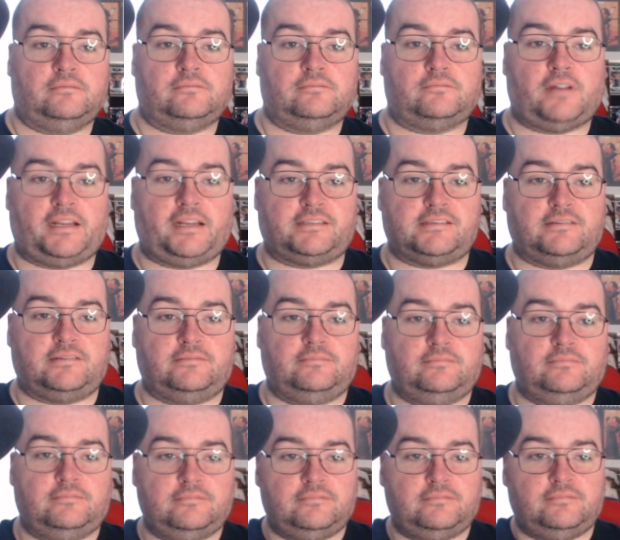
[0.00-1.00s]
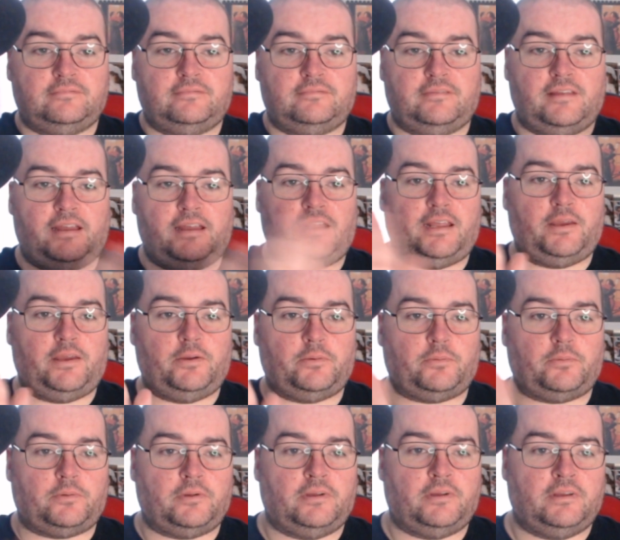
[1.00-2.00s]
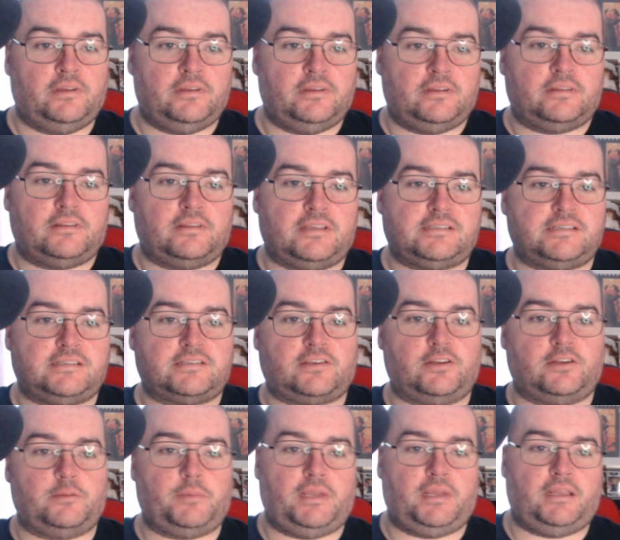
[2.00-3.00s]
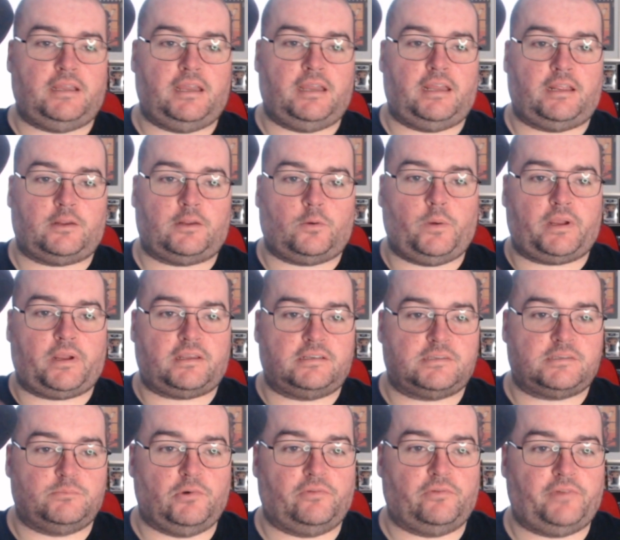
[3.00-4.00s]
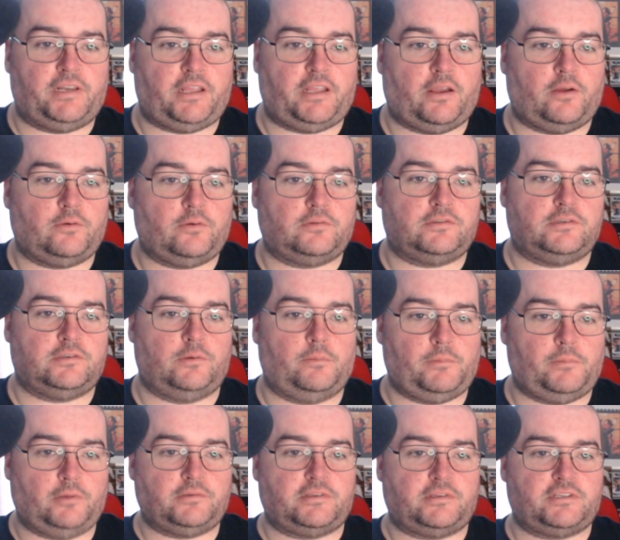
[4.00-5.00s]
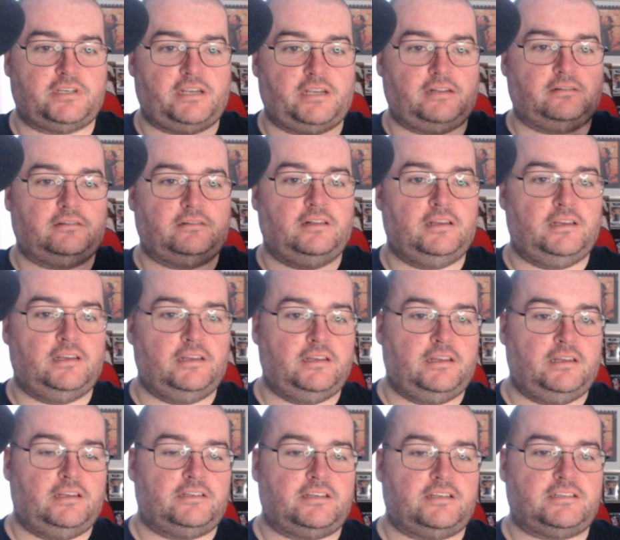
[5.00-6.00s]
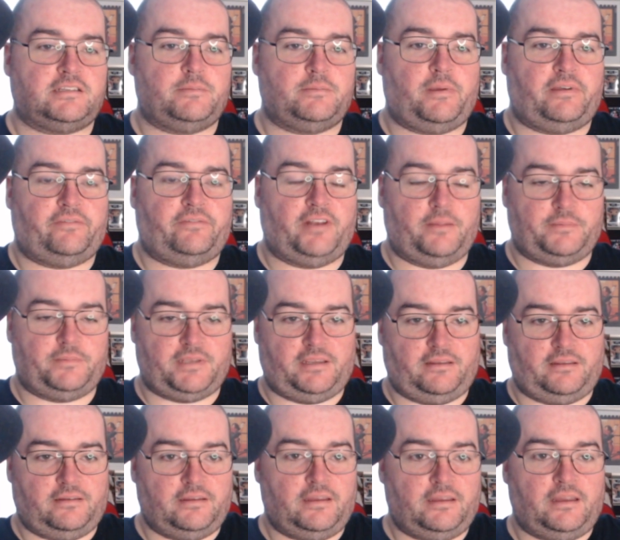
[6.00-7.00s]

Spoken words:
Right. Hello. This is going to be a quick, small video to upload to the channel. Just a bit of an update.